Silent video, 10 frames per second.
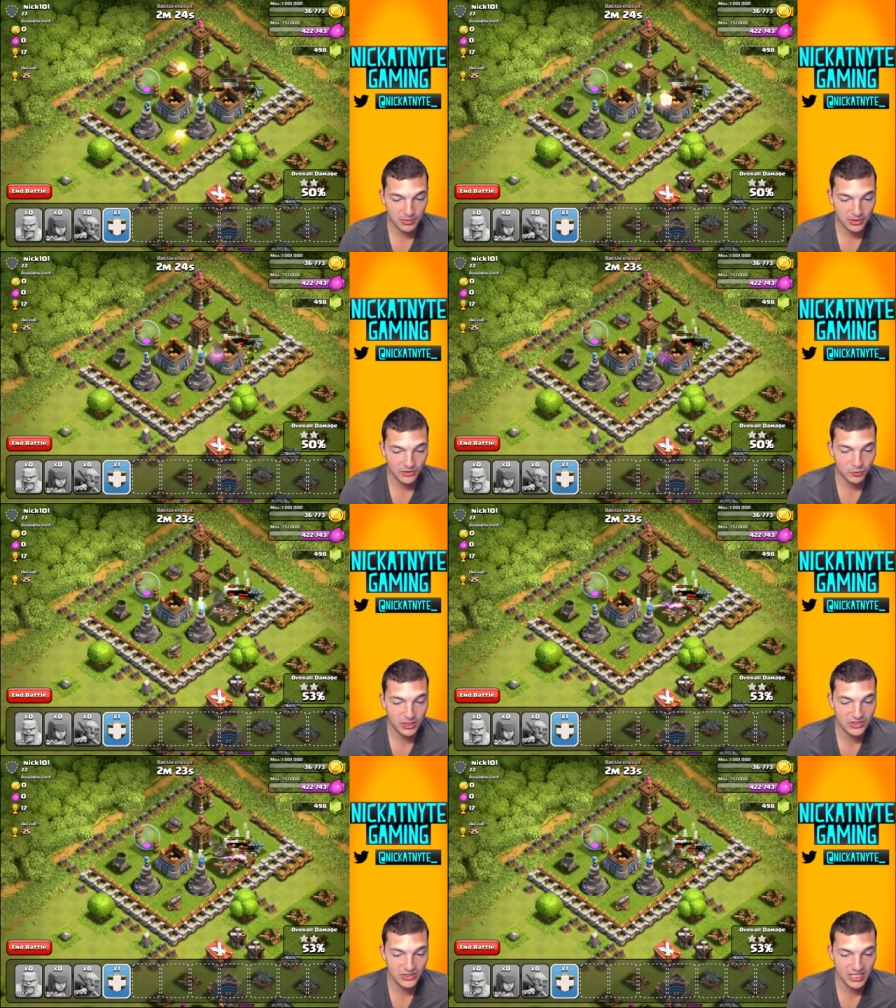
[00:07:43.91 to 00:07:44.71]
But those
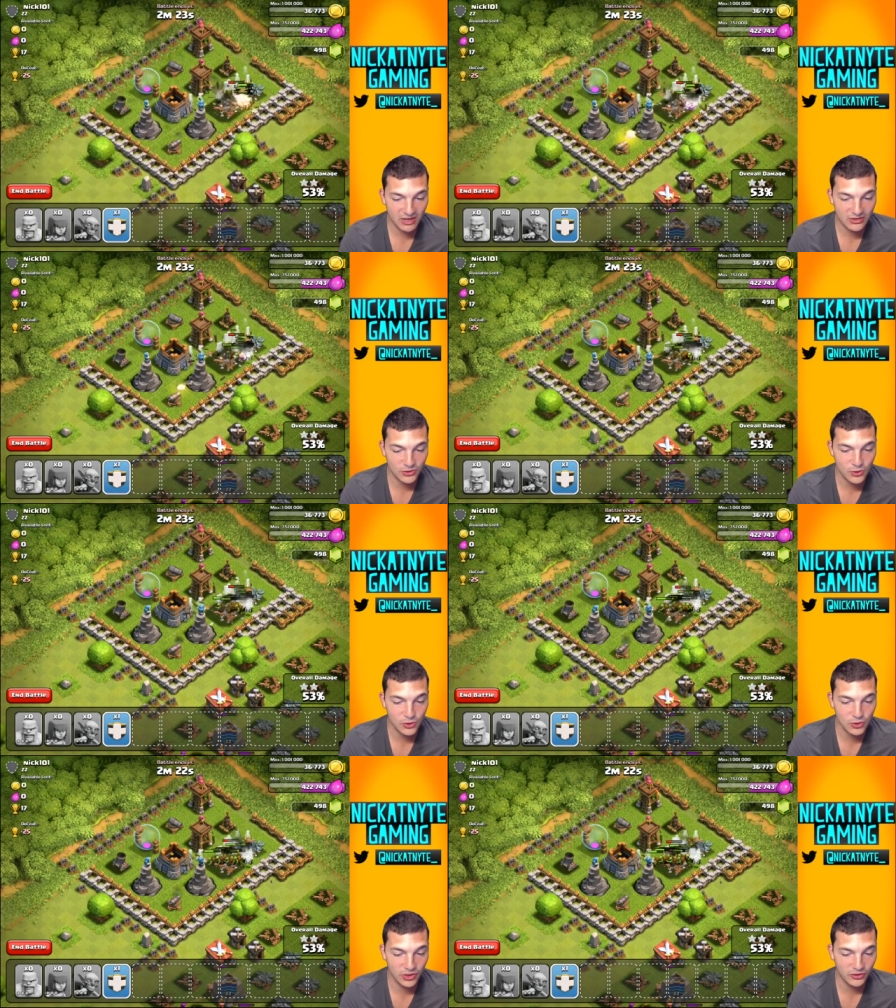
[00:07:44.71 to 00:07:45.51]
wizard towers,
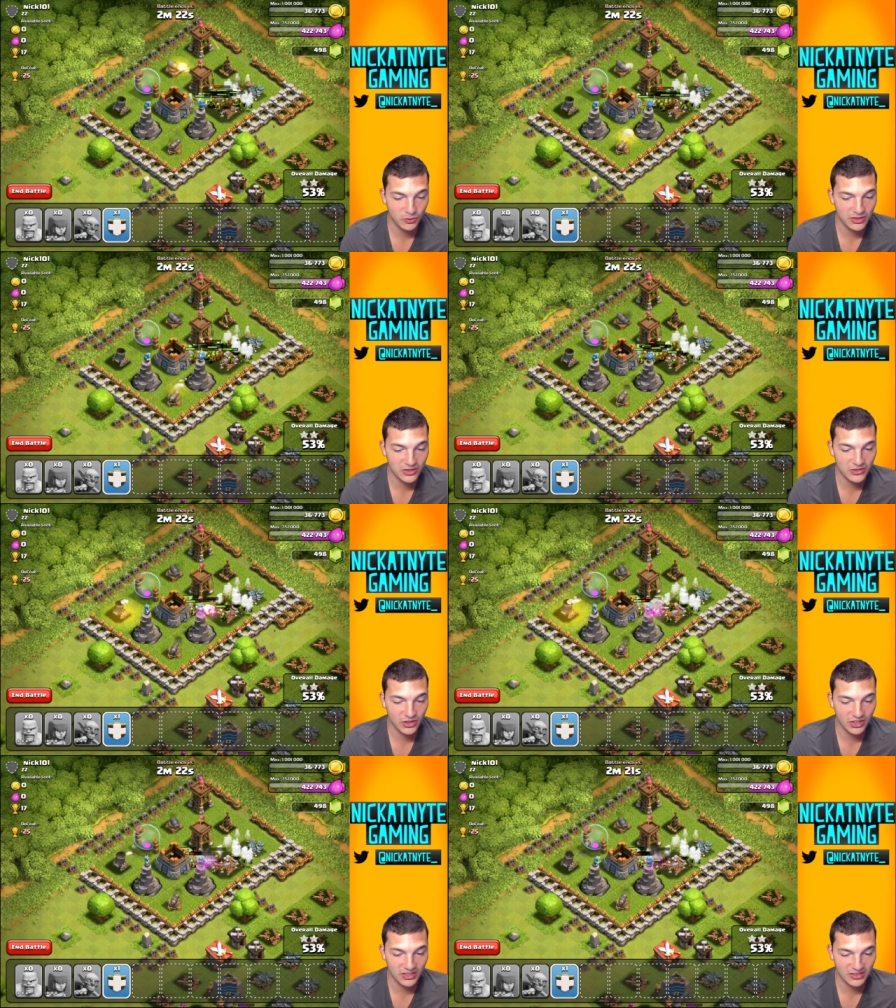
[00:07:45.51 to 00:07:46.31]
ooh, those wizards are
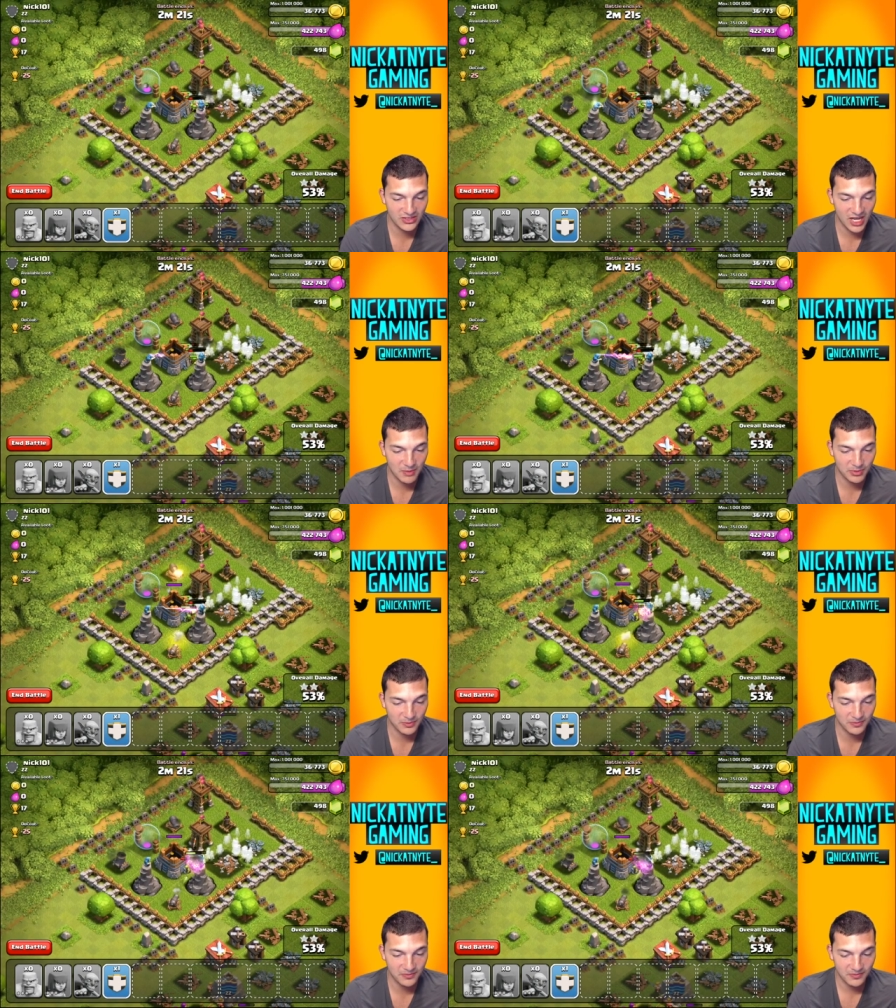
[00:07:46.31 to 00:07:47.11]
going to stop them.